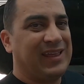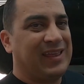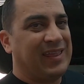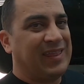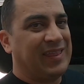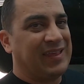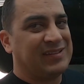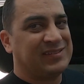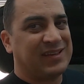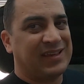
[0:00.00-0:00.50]

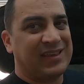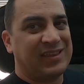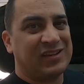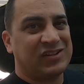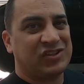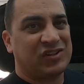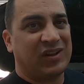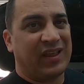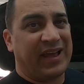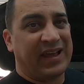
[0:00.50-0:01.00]
they say they
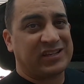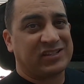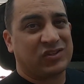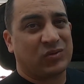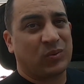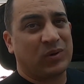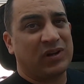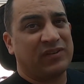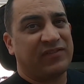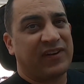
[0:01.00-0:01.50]
should last
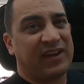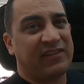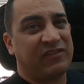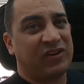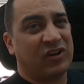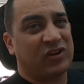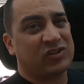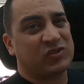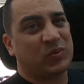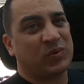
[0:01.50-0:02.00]
3 to 5
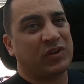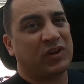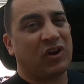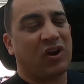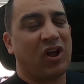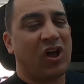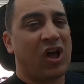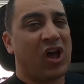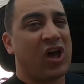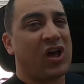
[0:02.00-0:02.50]
years when they're
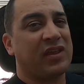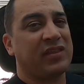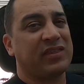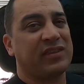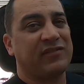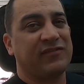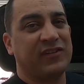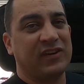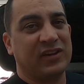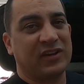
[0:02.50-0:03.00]
on
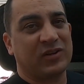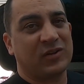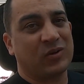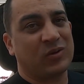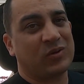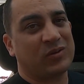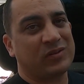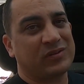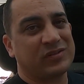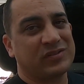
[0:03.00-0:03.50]
the
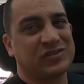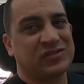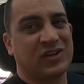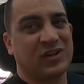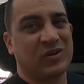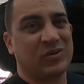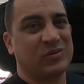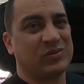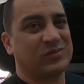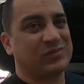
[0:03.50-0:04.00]
vehicle,
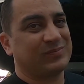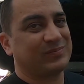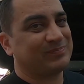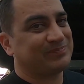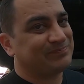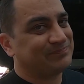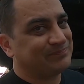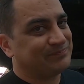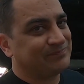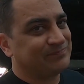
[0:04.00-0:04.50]
so
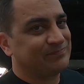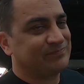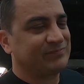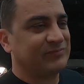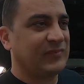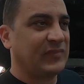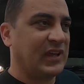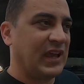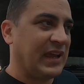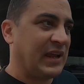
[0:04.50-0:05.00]

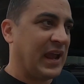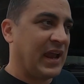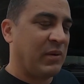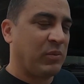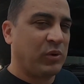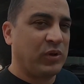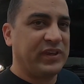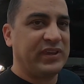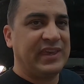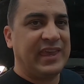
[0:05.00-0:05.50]
I
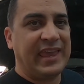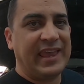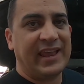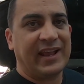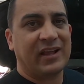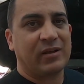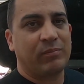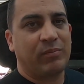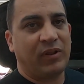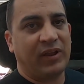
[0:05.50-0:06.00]
really
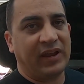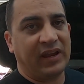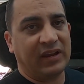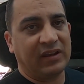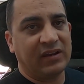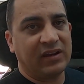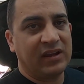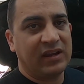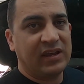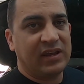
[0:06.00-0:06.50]
can't
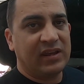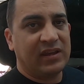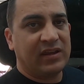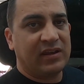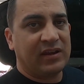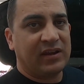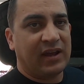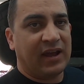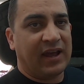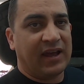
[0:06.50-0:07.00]
complain
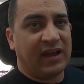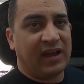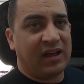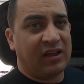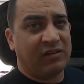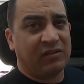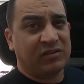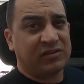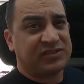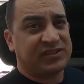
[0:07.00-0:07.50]

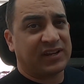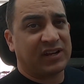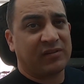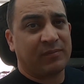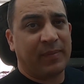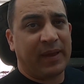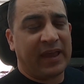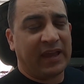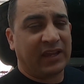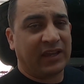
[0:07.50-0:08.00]
other than setting them
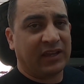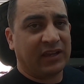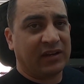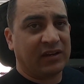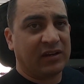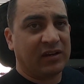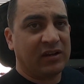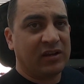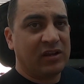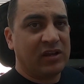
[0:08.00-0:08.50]
back
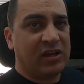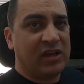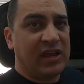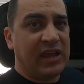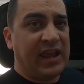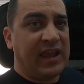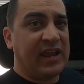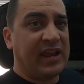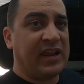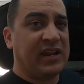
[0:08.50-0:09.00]
in.
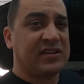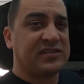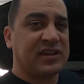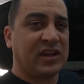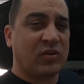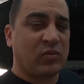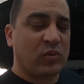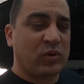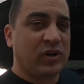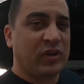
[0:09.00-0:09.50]
It is
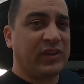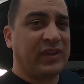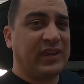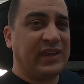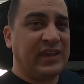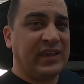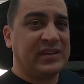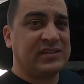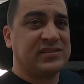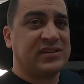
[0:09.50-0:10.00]
a really
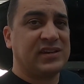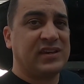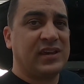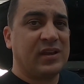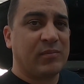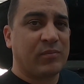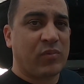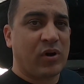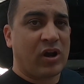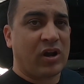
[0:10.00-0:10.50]
easy
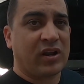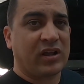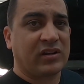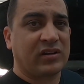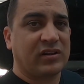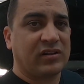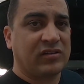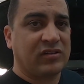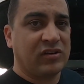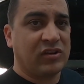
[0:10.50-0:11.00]

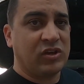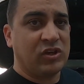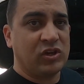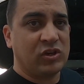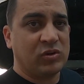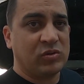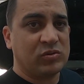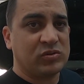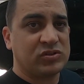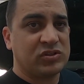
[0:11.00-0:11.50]
product to
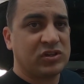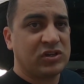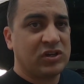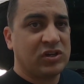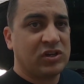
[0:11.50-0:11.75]
use.